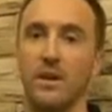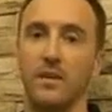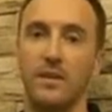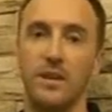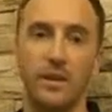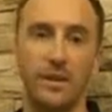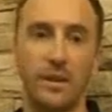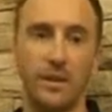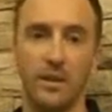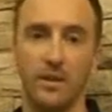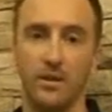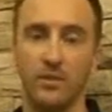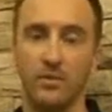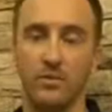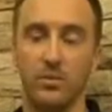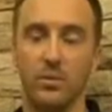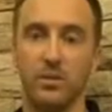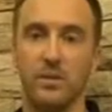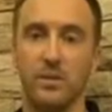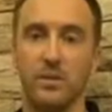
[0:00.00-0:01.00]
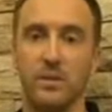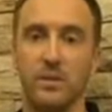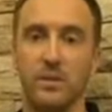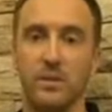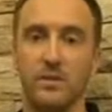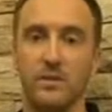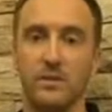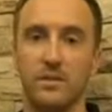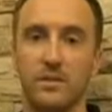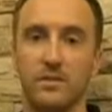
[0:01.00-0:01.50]
and then getting divorced in
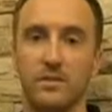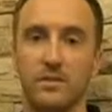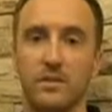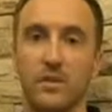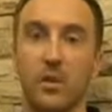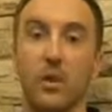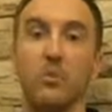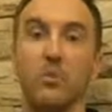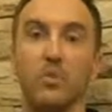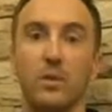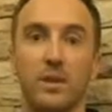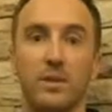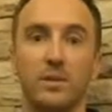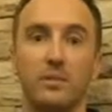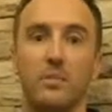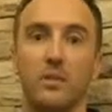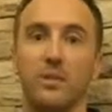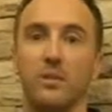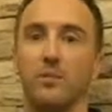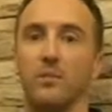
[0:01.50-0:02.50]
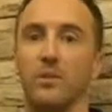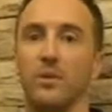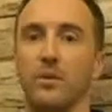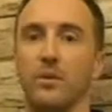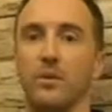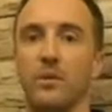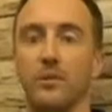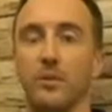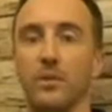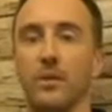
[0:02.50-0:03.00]
this complex modern
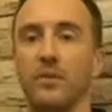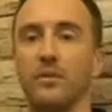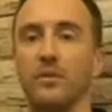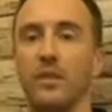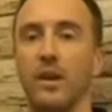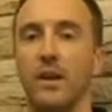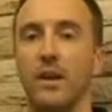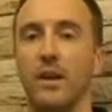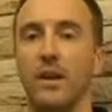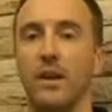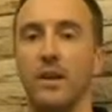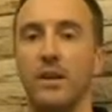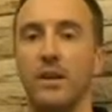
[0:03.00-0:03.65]
world that we live in.